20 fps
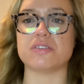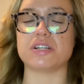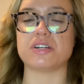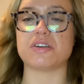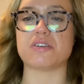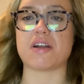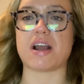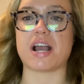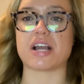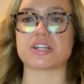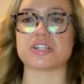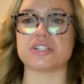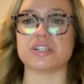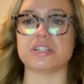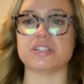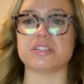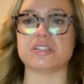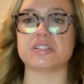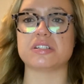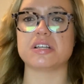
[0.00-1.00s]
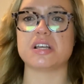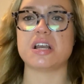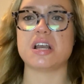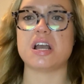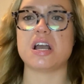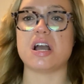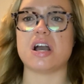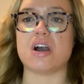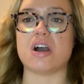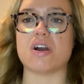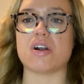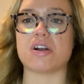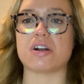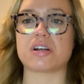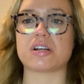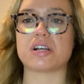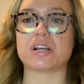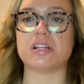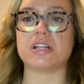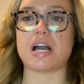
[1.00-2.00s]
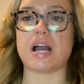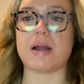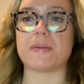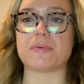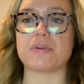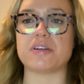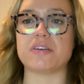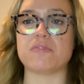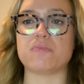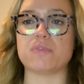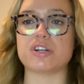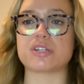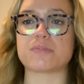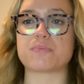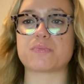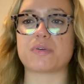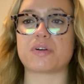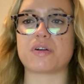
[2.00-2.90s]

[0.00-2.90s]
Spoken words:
interactions are collaborative, which